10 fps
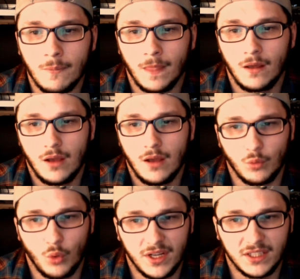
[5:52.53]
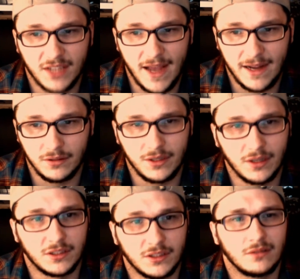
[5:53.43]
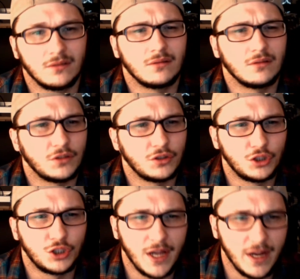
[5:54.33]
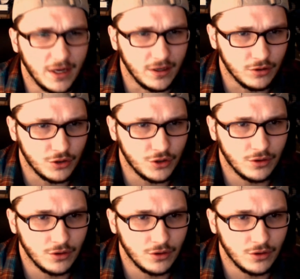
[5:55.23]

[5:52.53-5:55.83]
And what exactly does it change